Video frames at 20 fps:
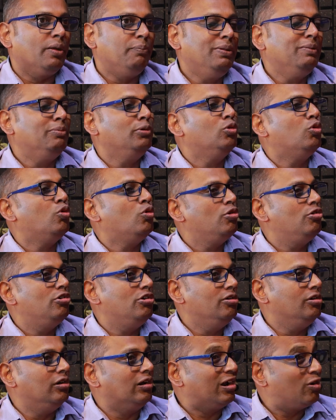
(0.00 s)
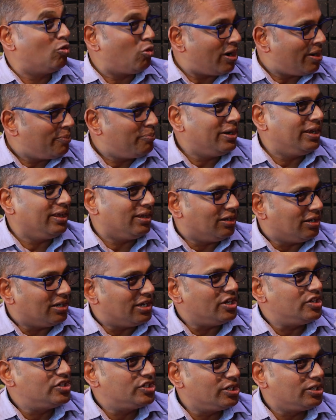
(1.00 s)
people who would require medical
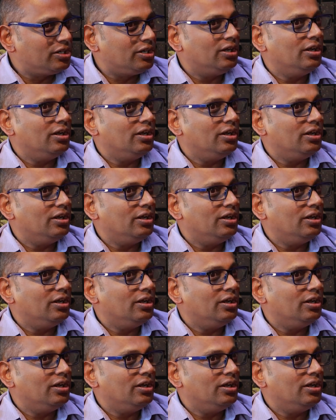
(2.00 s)
attention,